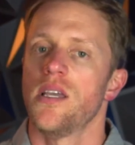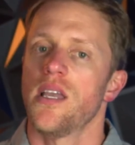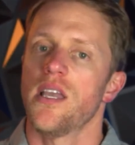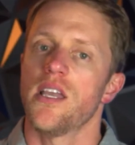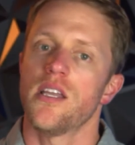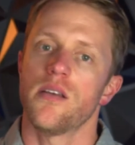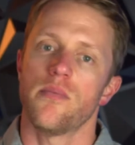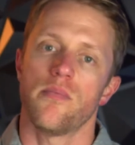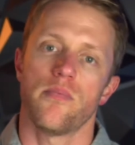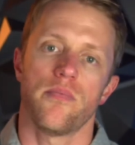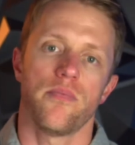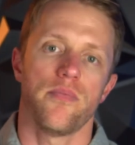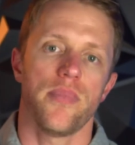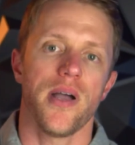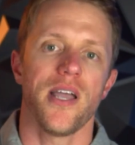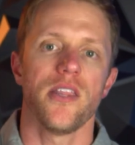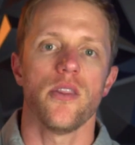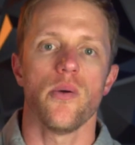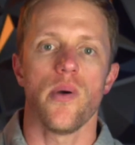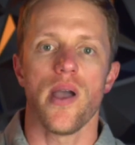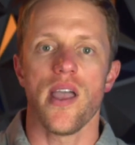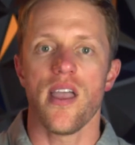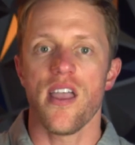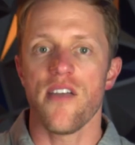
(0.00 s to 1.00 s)
And by
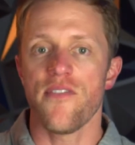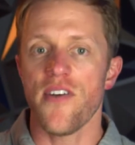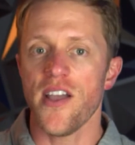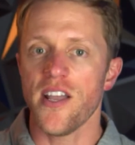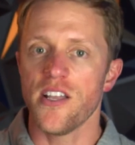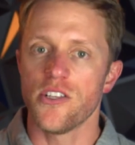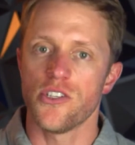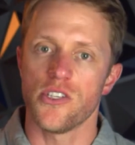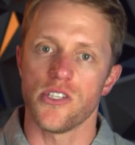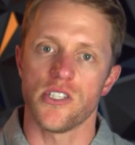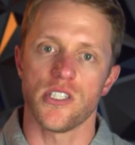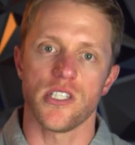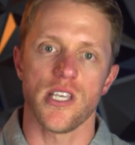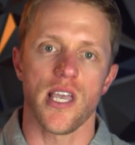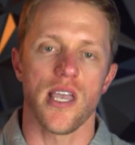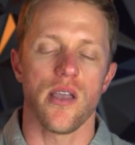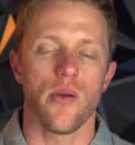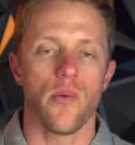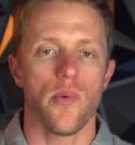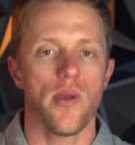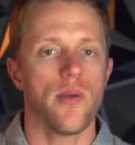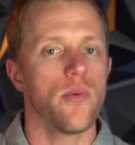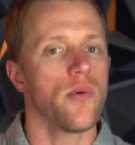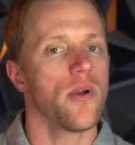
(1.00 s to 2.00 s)
the way, if I could just
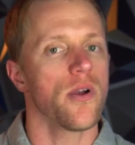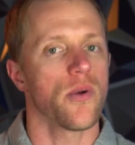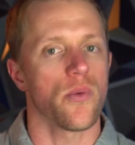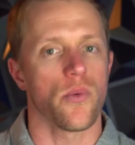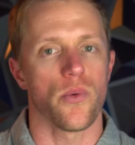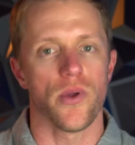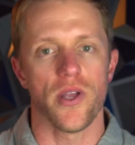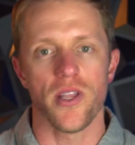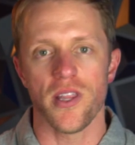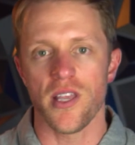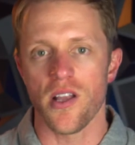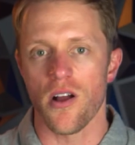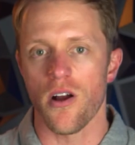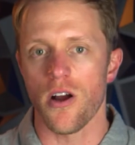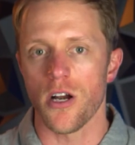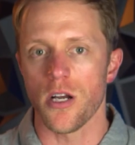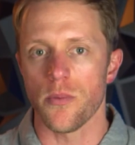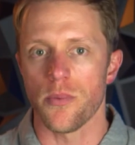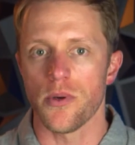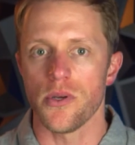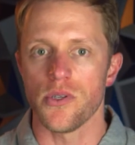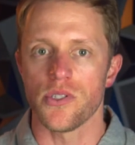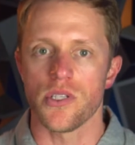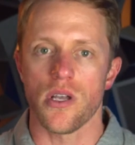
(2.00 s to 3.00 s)
say, we work really hard
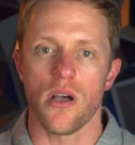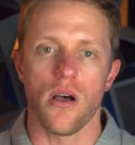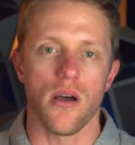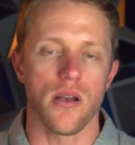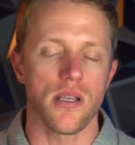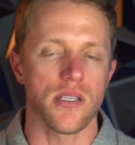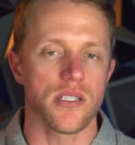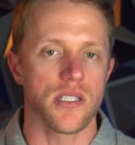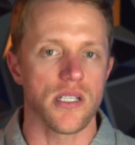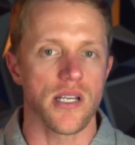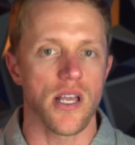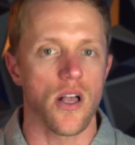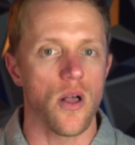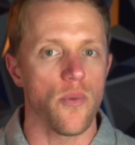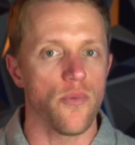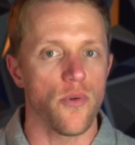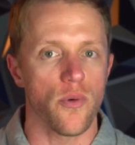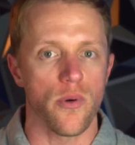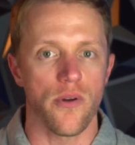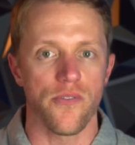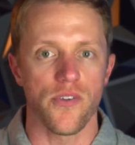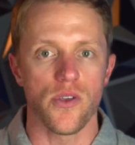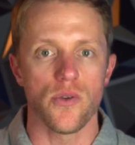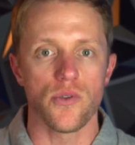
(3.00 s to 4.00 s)
to produce honest and
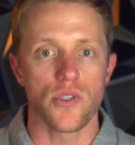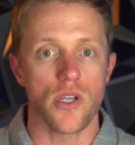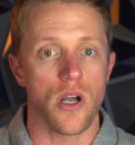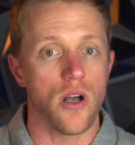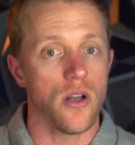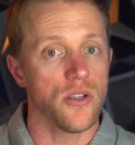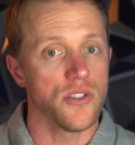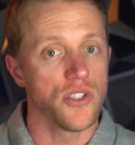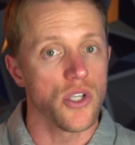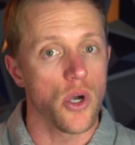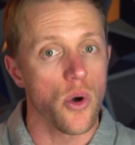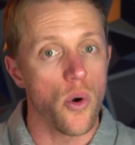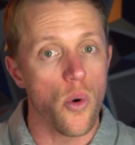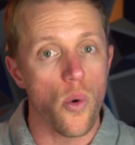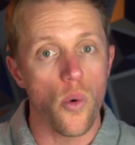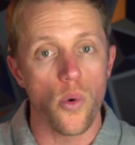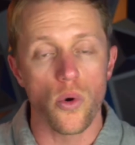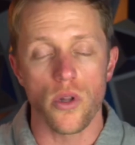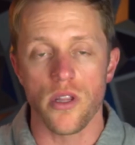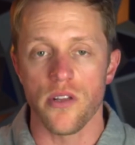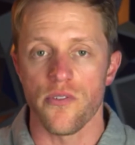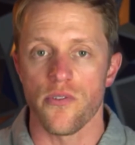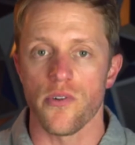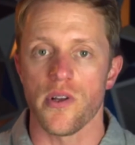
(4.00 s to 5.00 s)
helpful reviews, all
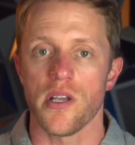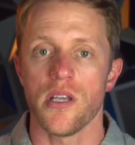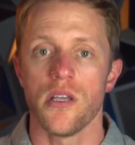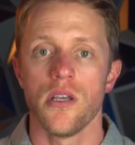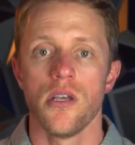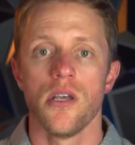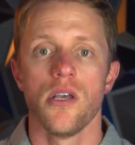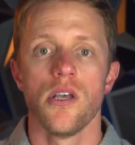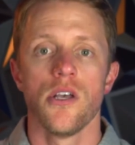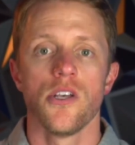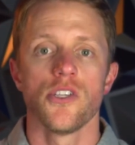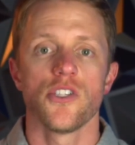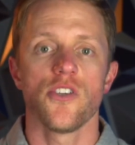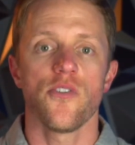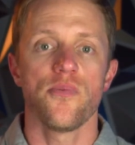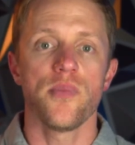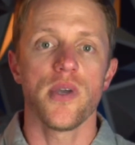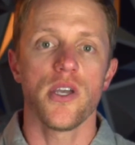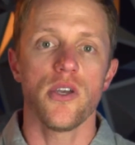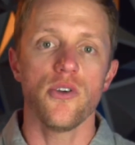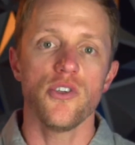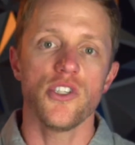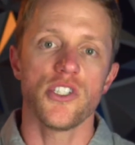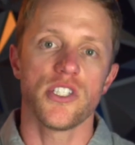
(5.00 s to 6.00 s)
totally free. So if
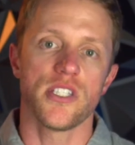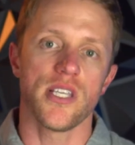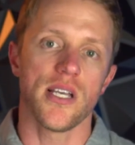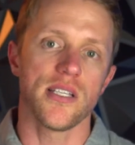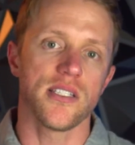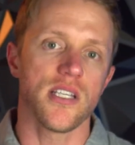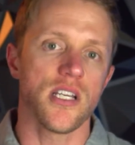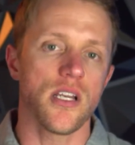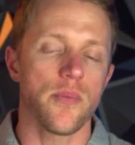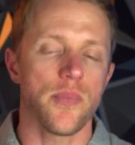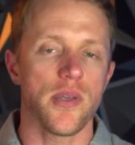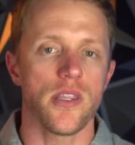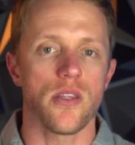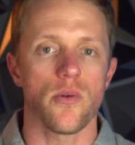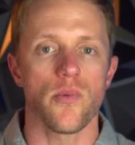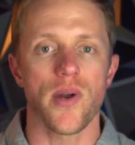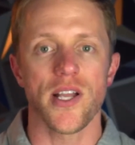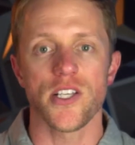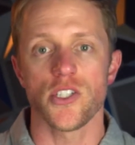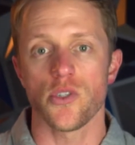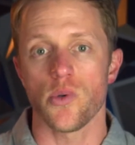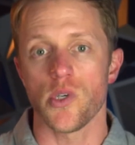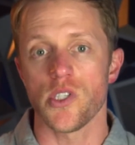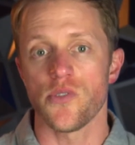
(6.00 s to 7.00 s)
Magoosh does end up being the
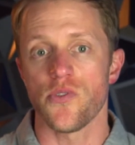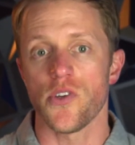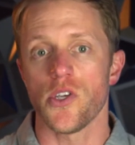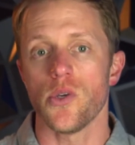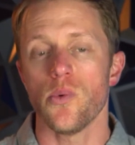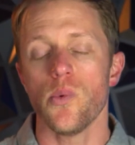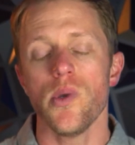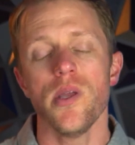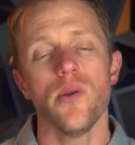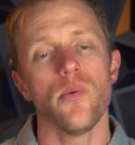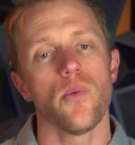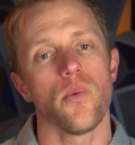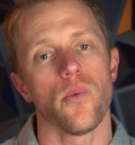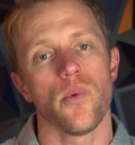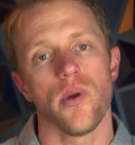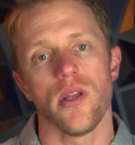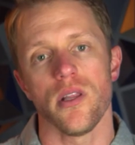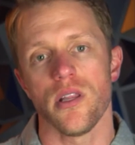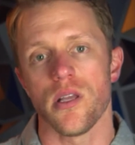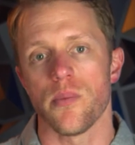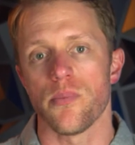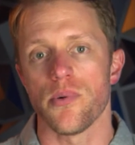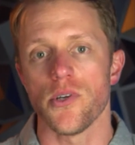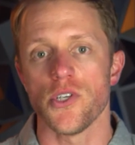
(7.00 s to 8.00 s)
right choice for you, we'd
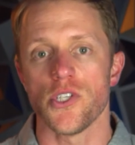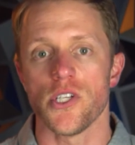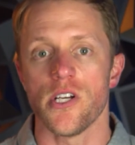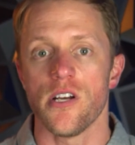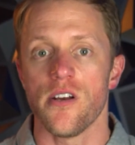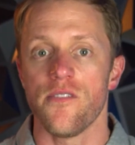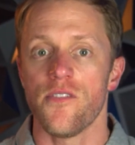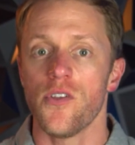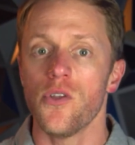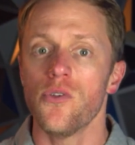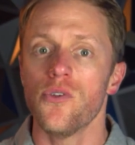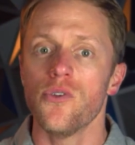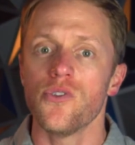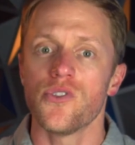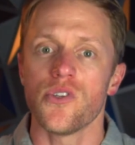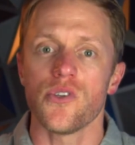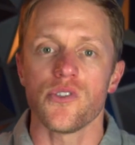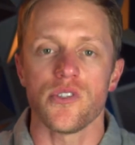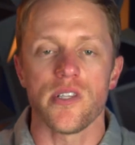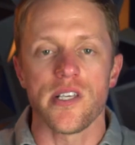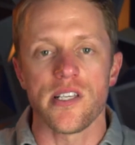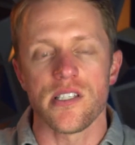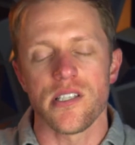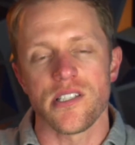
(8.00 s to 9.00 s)
really appreciate it if you'd use
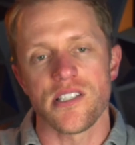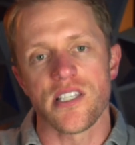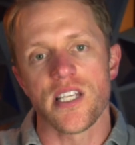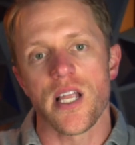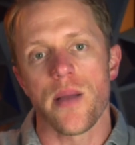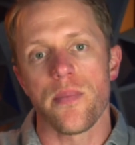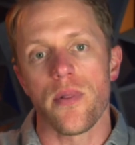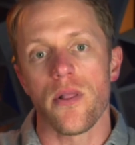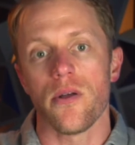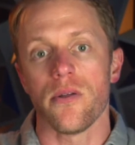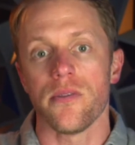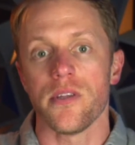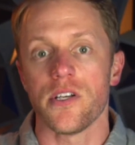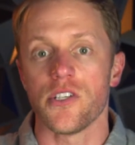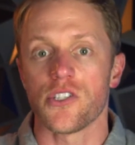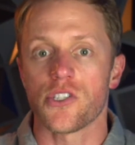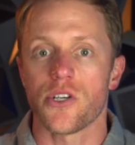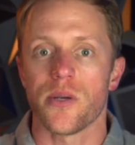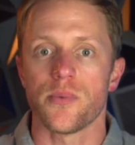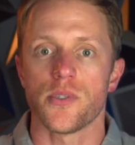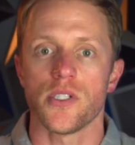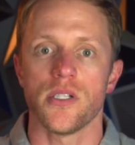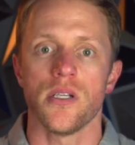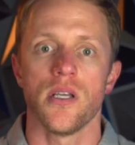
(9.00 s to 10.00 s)
those links listed down below in the
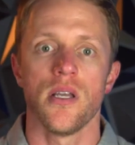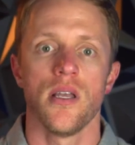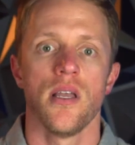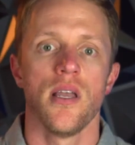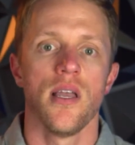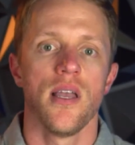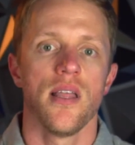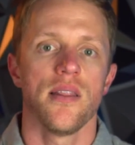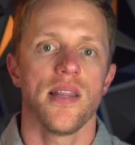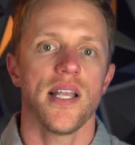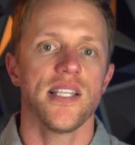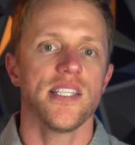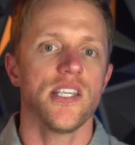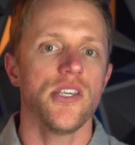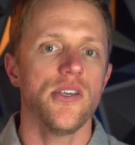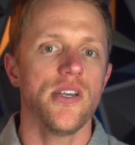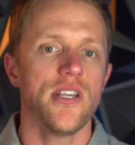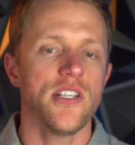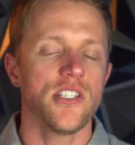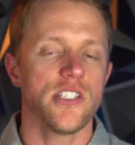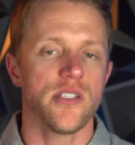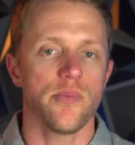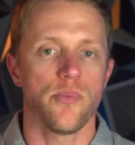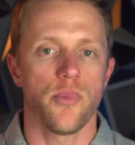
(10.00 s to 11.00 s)
description. That's how you
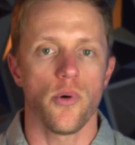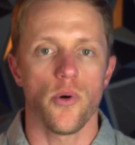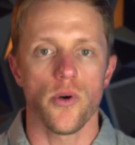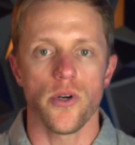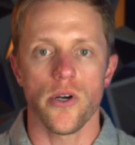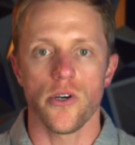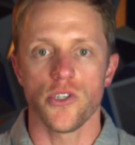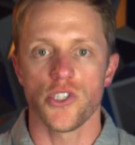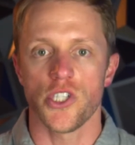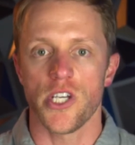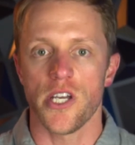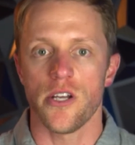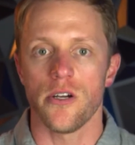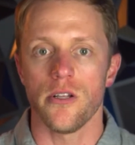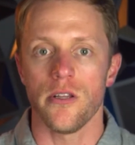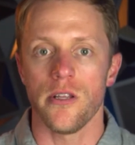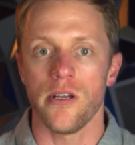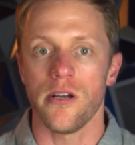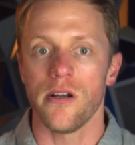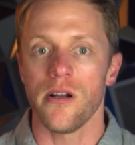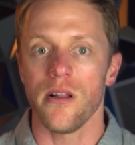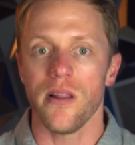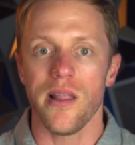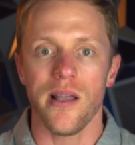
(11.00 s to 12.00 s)
can support our channel,
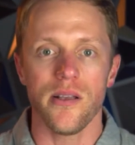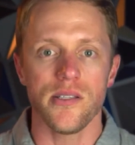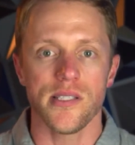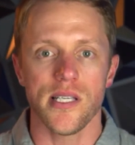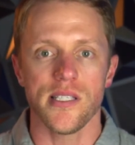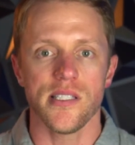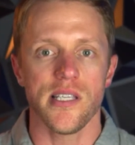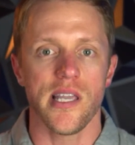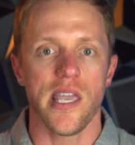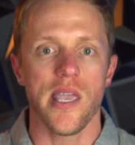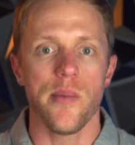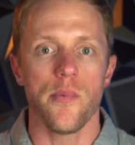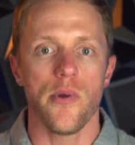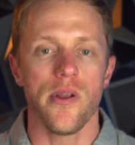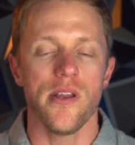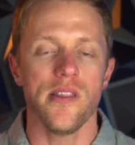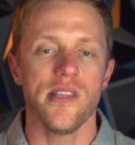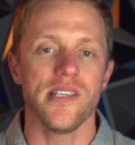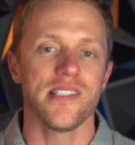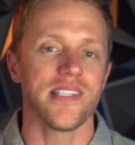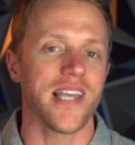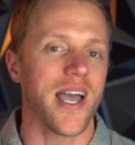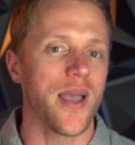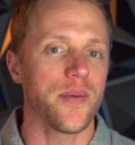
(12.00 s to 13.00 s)
and it allows us to keep creating
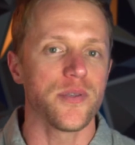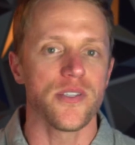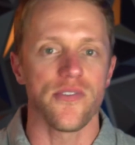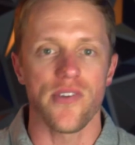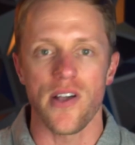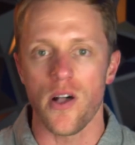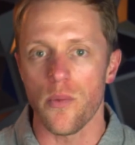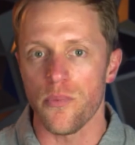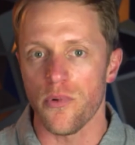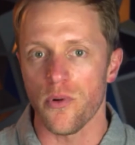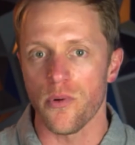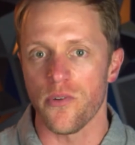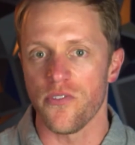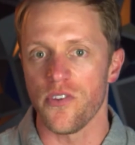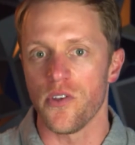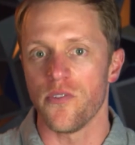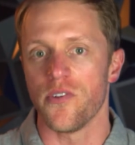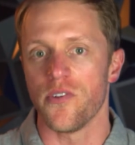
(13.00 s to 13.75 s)
these types of helpful review